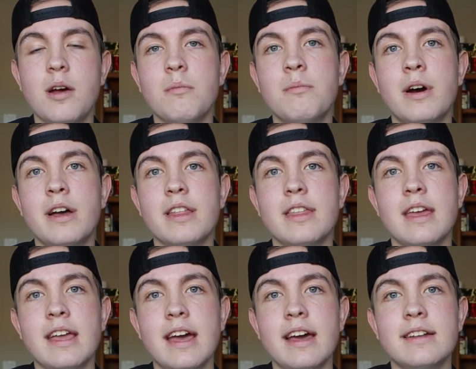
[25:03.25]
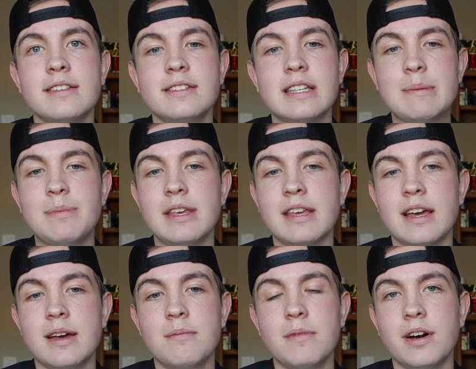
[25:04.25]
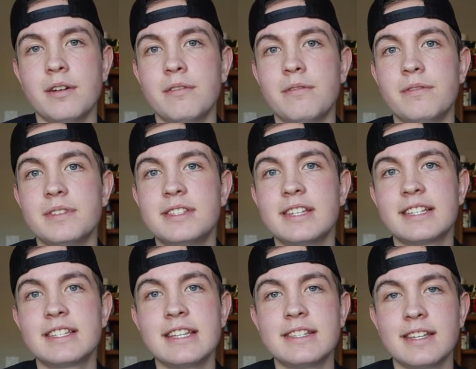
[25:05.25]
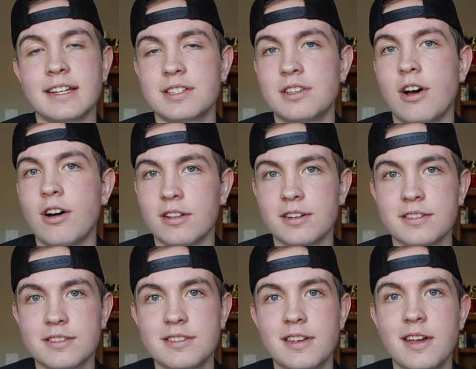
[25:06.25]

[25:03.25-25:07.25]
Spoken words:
but they had a CPM of $66,